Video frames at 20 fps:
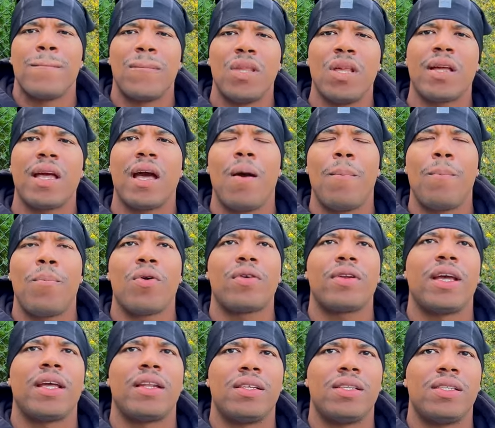look how
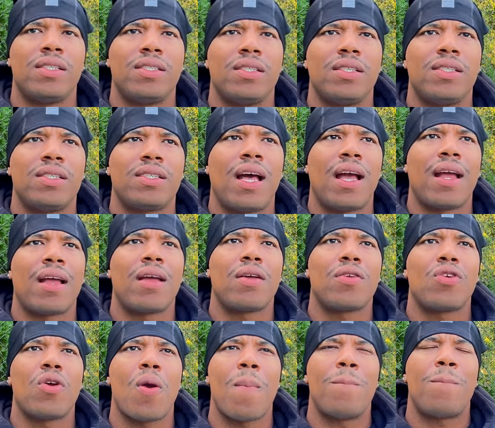important that is. It's like
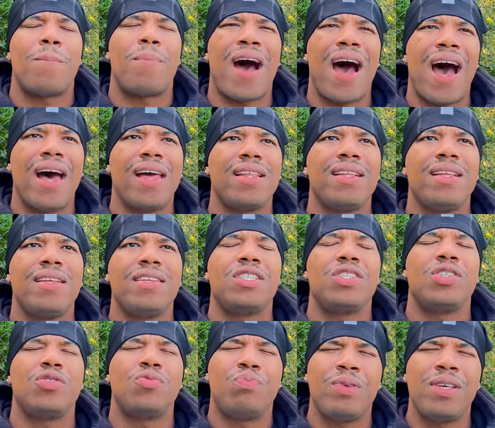your body
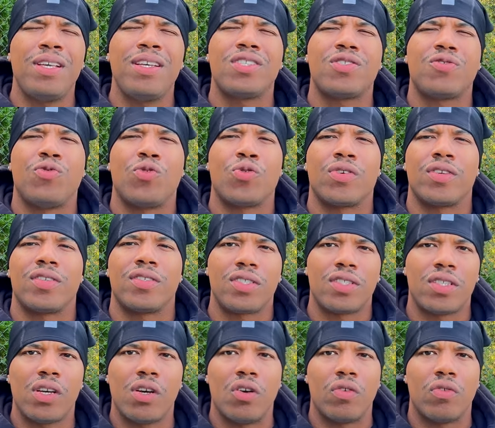speaks for
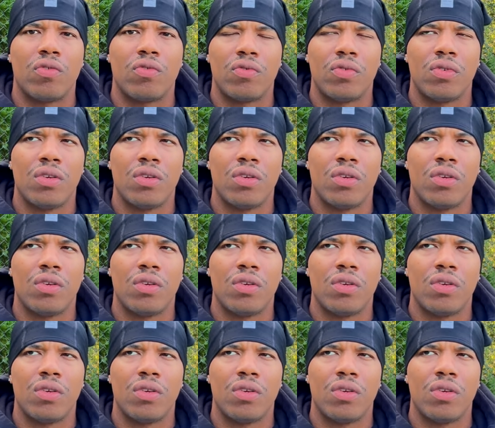itself.